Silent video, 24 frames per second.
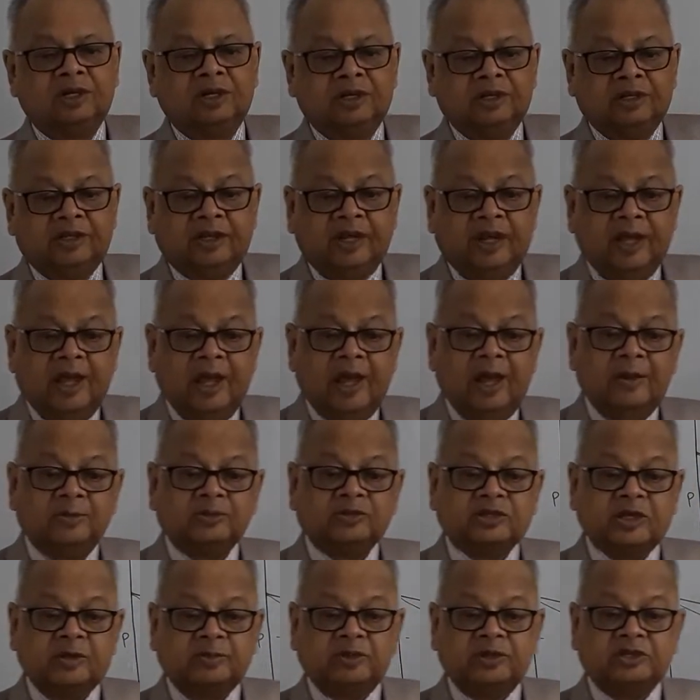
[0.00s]
They have
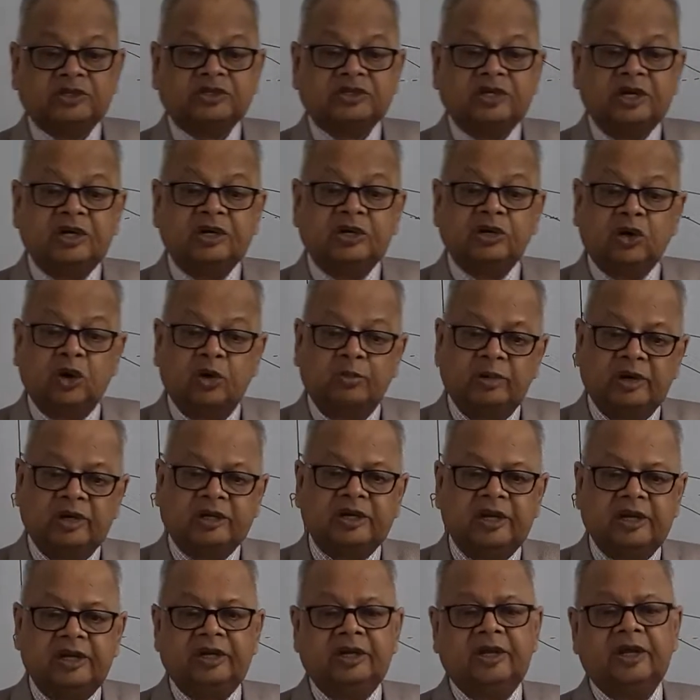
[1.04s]
sufficient raw
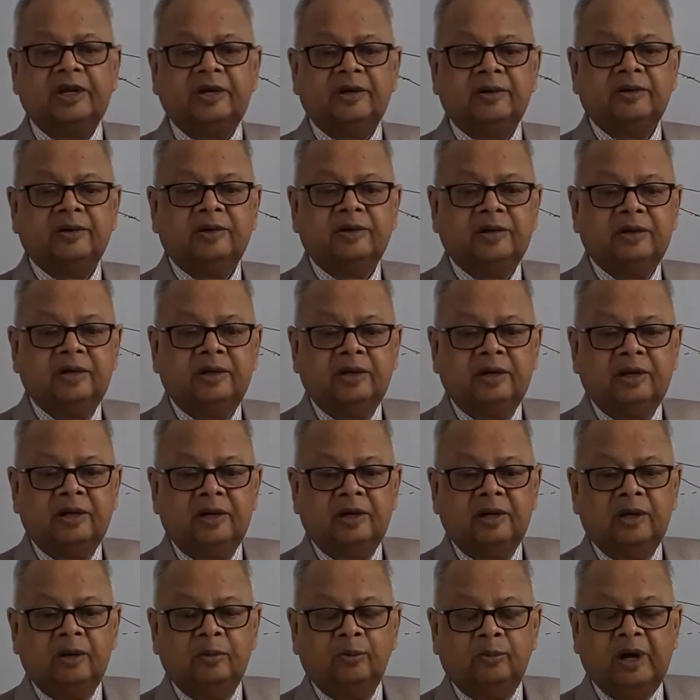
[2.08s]
material.
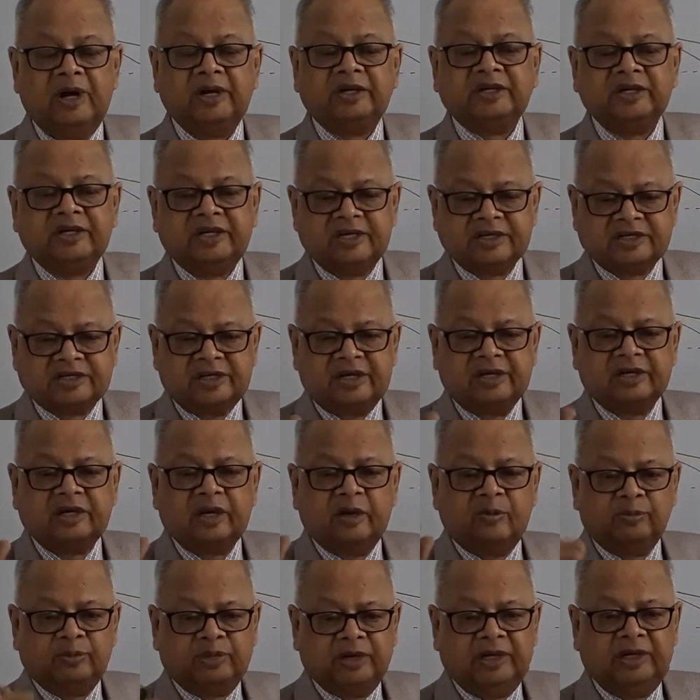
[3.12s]
Multinational
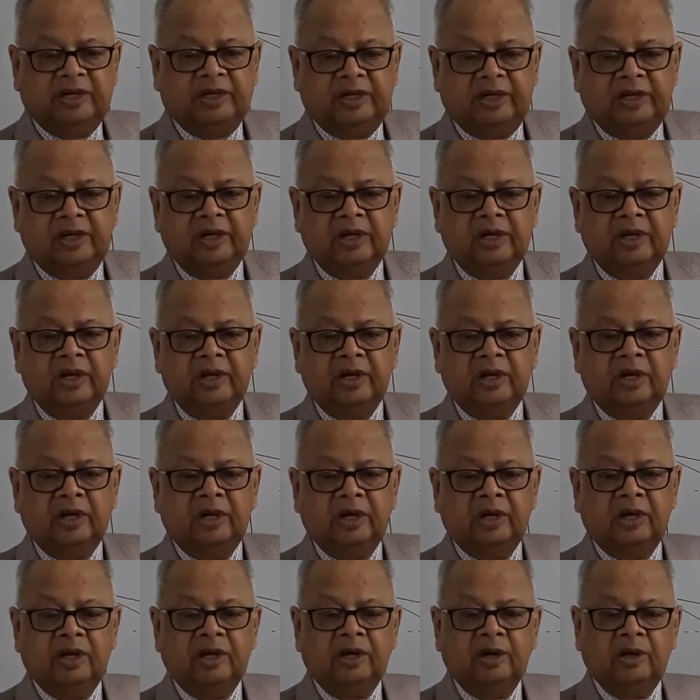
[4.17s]
company
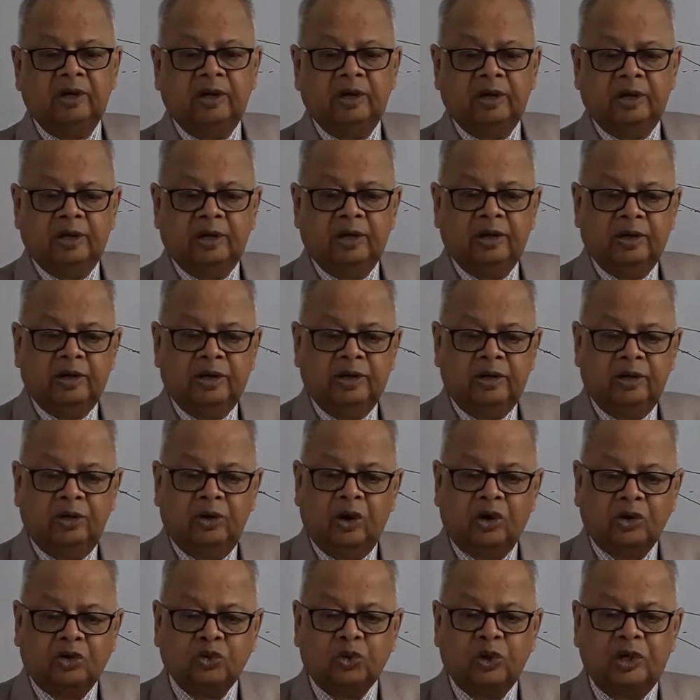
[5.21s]

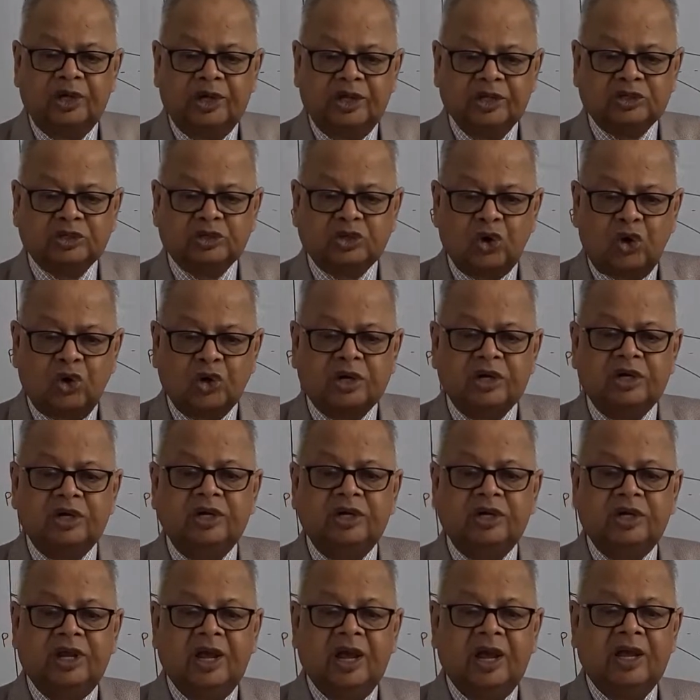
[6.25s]
not only a stock in
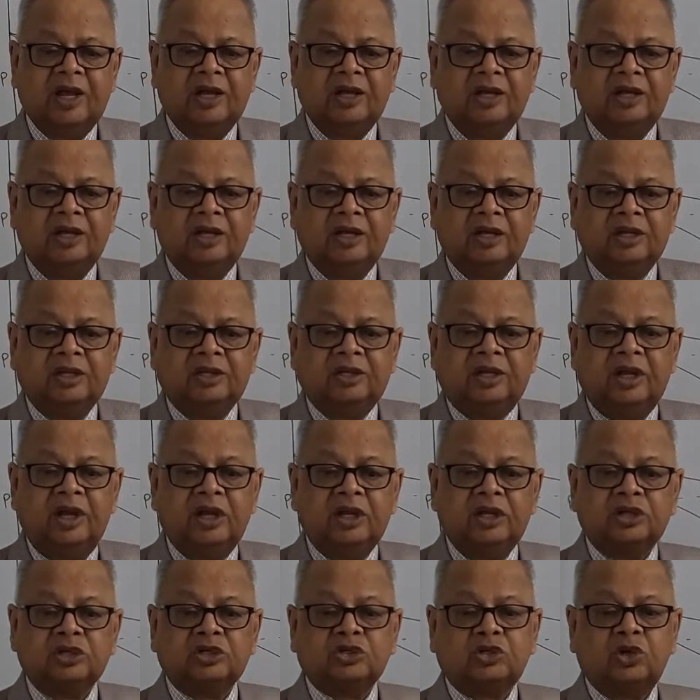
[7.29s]
India, they
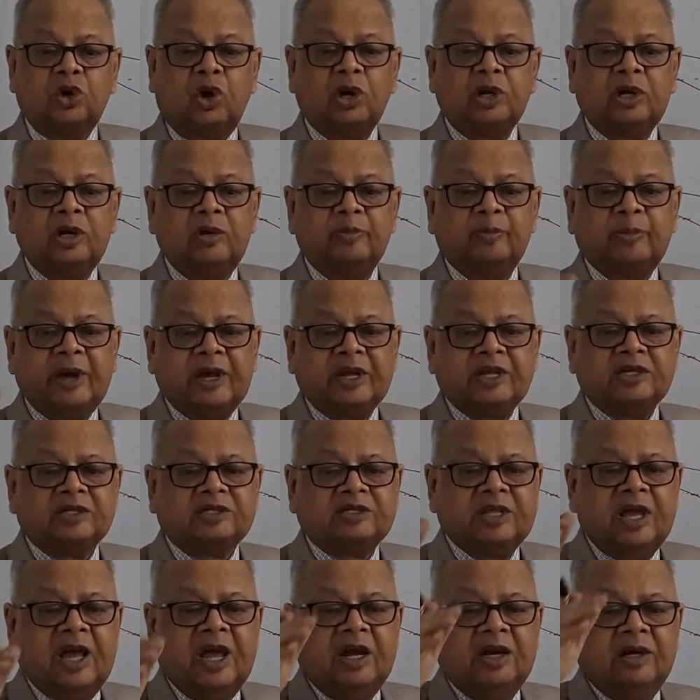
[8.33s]
have a stock in
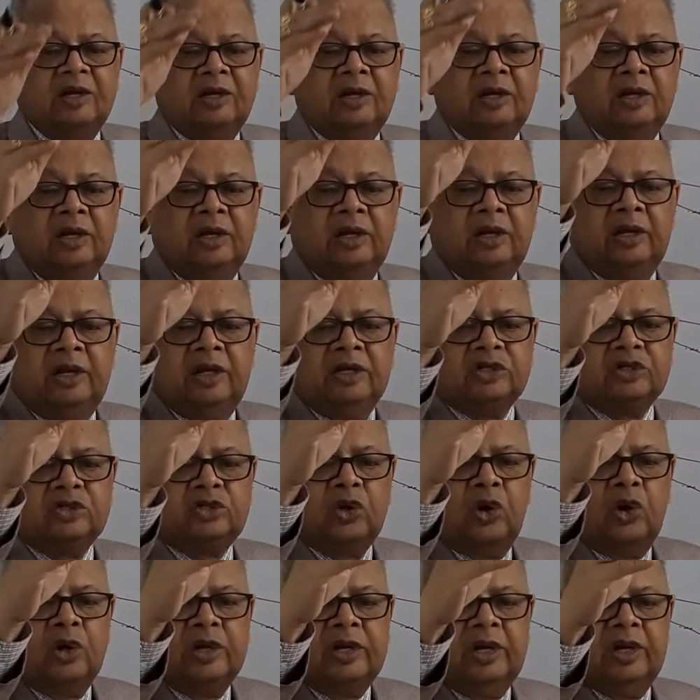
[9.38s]
Pakistan, a
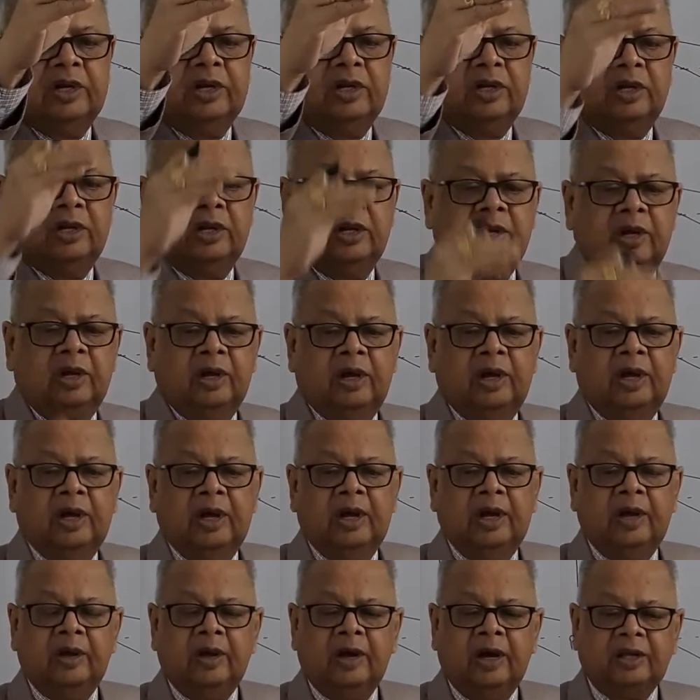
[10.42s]
stock in
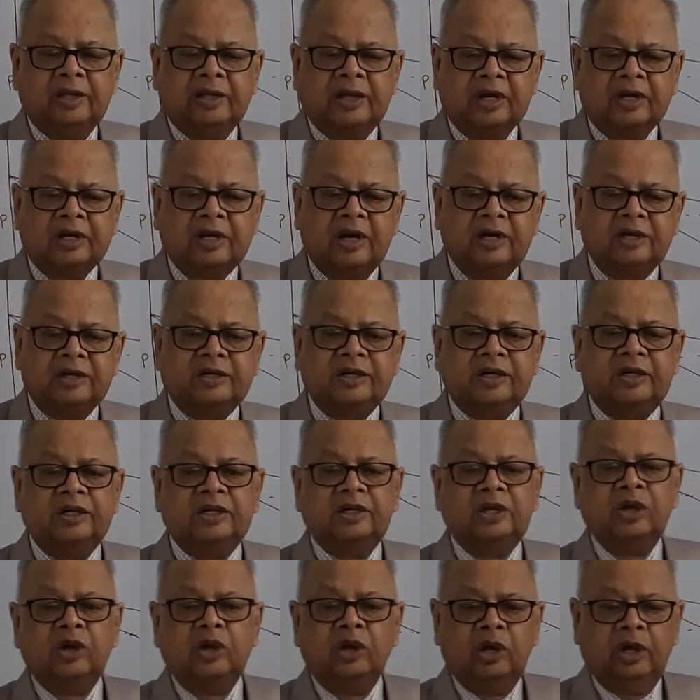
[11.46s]
other
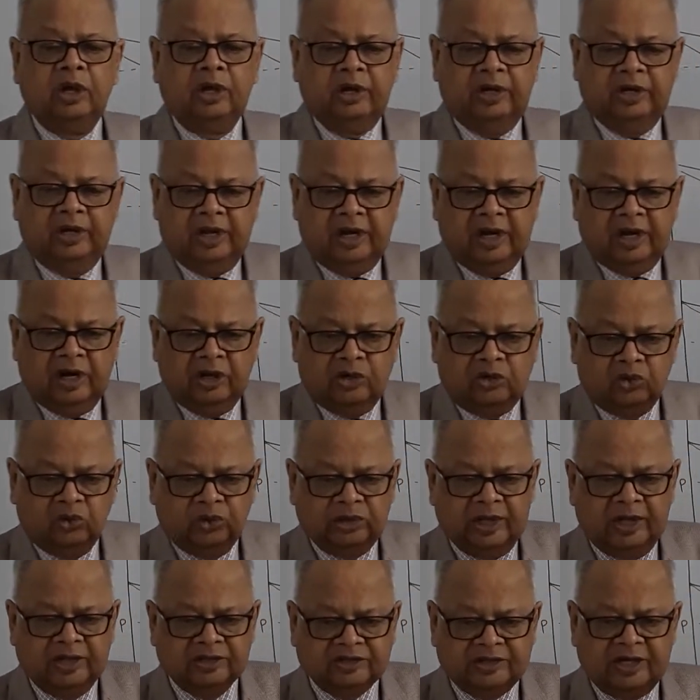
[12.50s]
countries nearer to
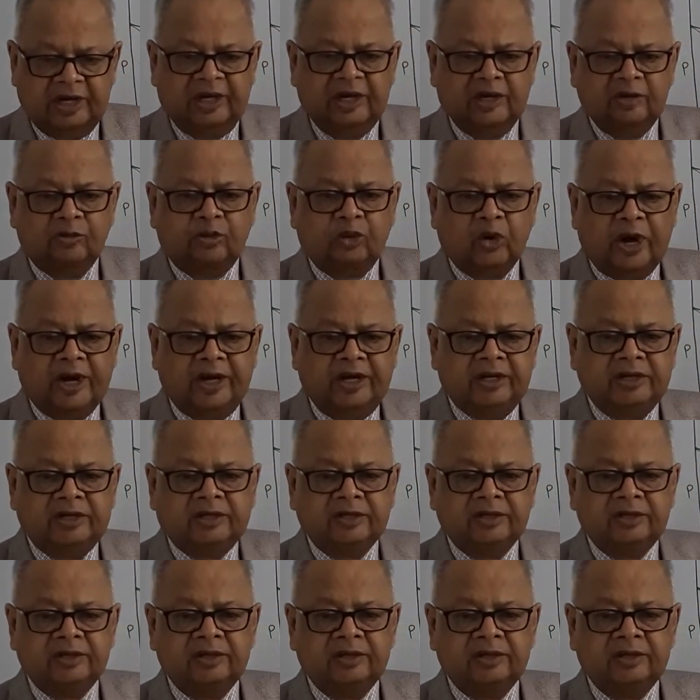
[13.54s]
their selling point.